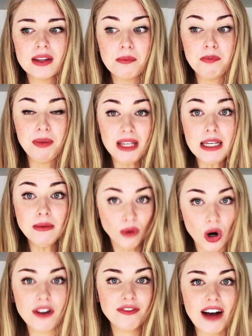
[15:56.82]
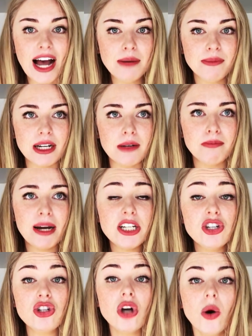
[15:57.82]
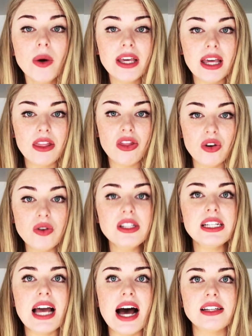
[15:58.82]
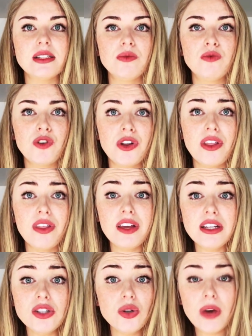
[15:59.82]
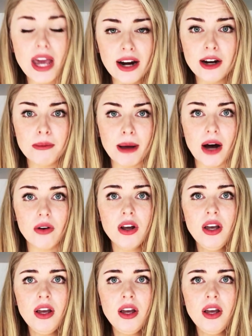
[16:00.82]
be more vibrant by showing enthusiasm for the things you care about.